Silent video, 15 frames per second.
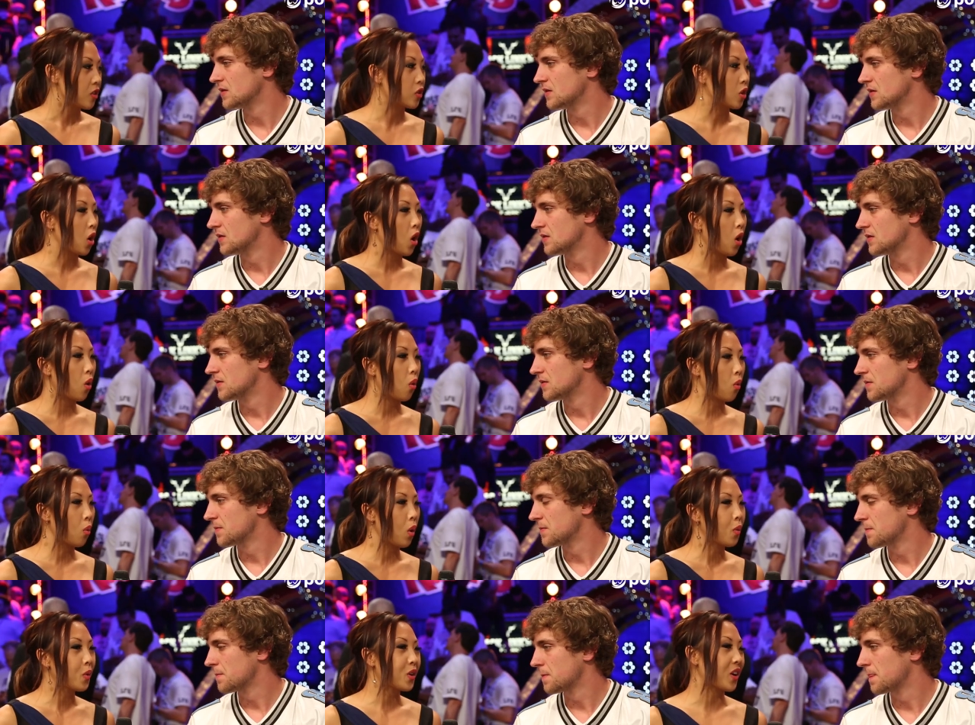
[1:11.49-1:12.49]
Speaker 1: So
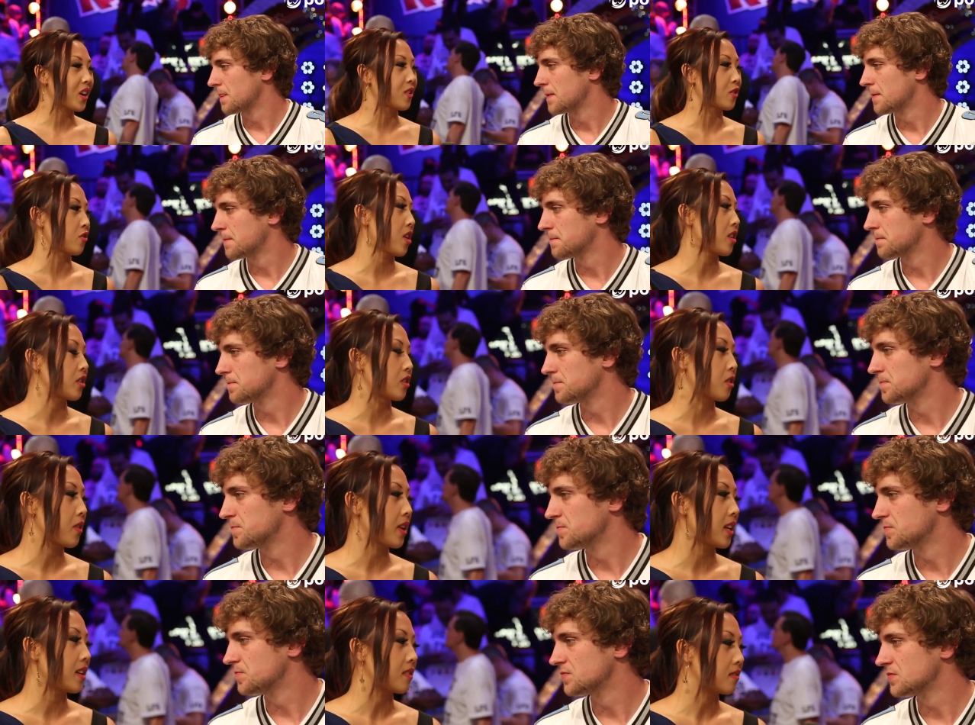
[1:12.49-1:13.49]
what were your kind of strategies
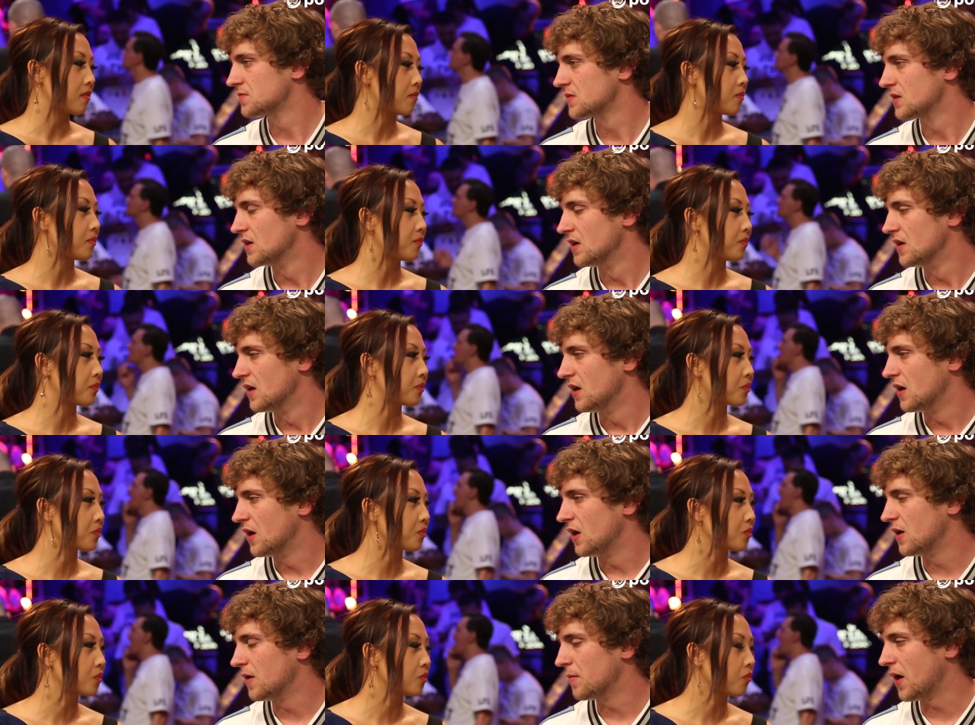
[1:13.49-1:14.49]
going in?
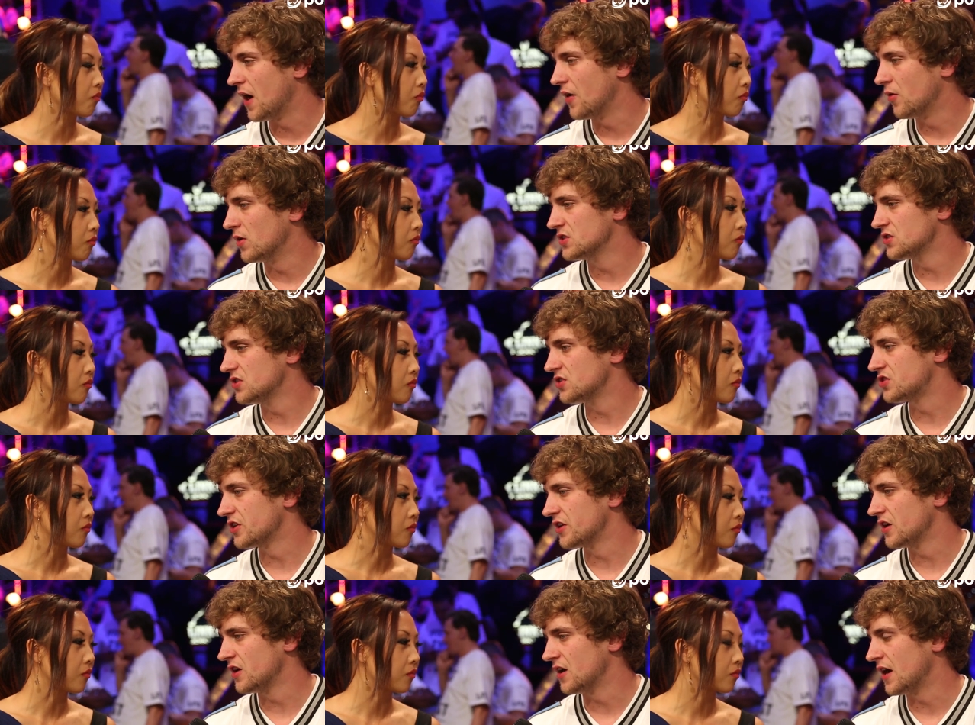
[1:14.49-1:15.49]
Speaker 2: I wasn't
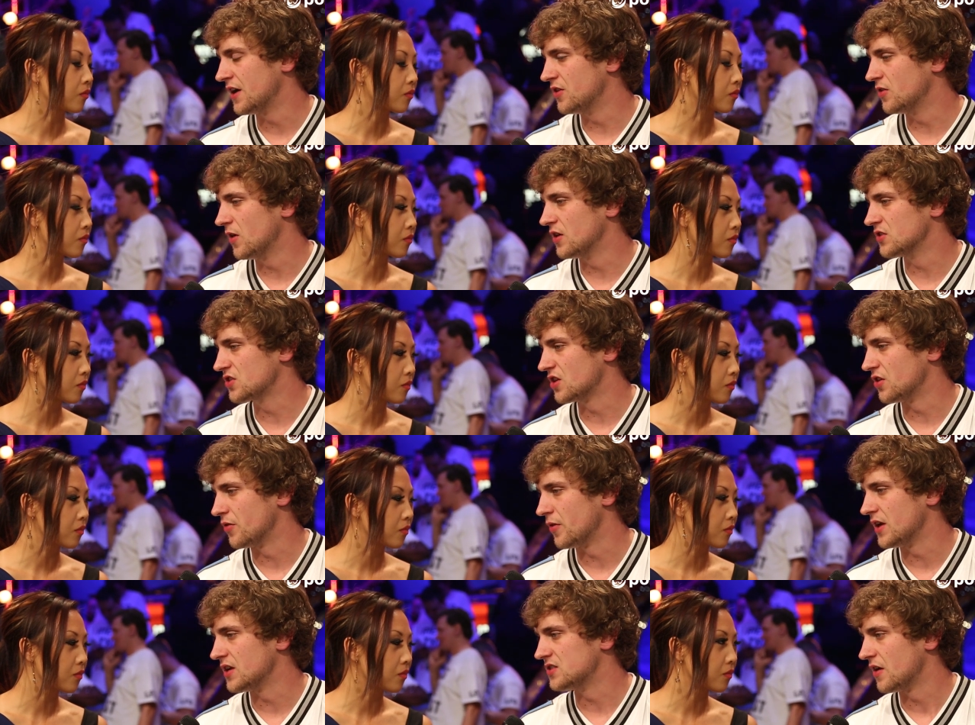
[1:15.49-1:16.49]
sure. I knew I was going to
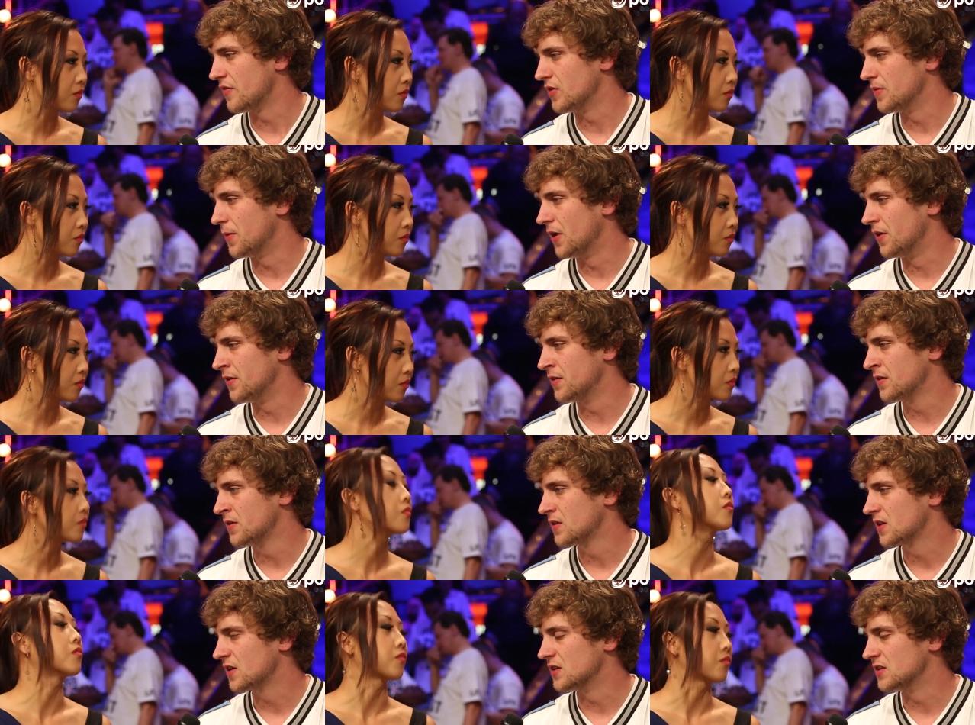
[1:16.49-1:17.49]
raise every button
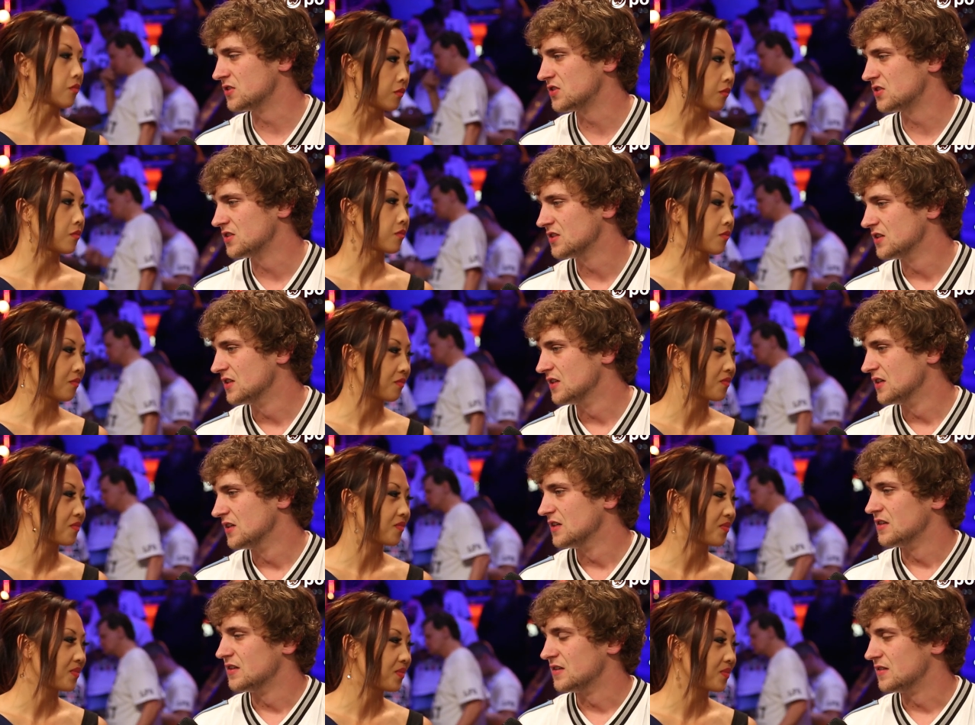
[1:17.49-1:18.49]
because
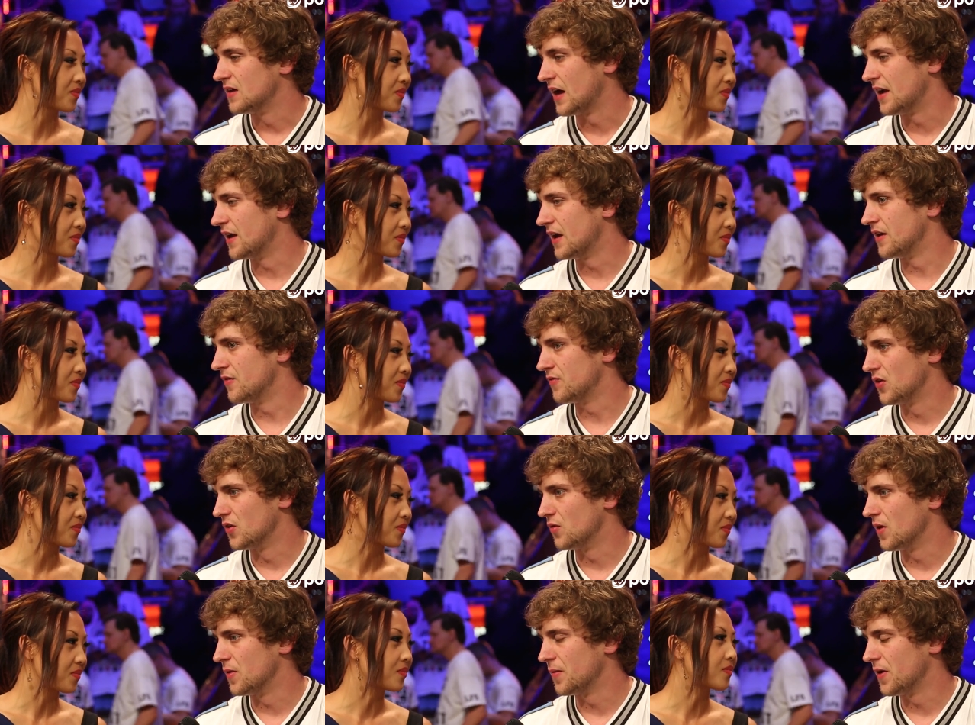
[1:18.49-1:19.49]
I didn't fold
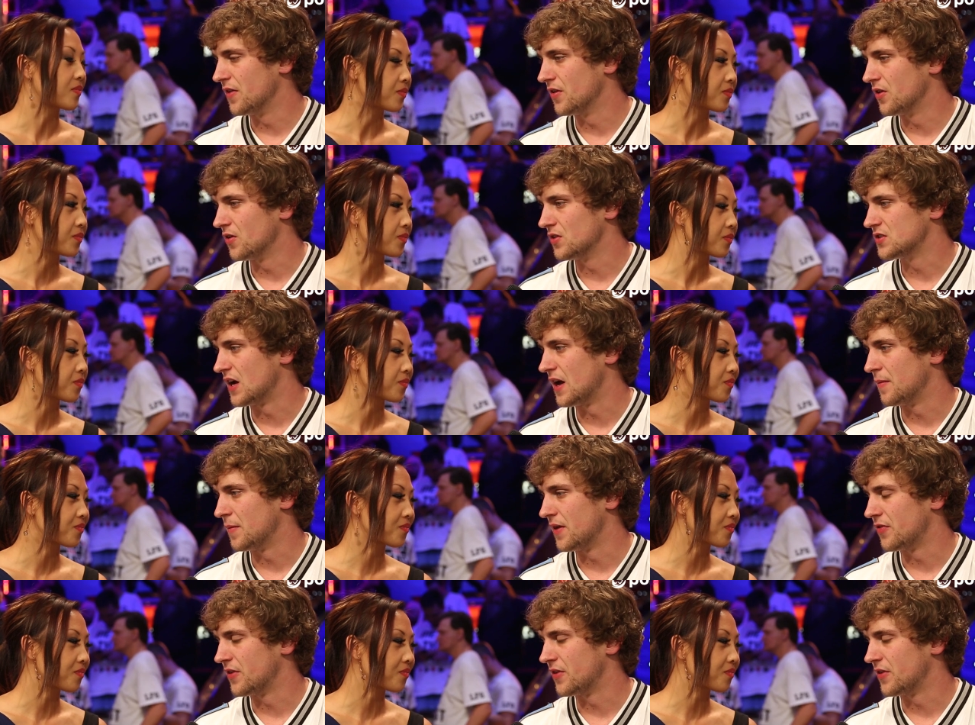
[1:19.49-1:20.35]
one button the whole time. I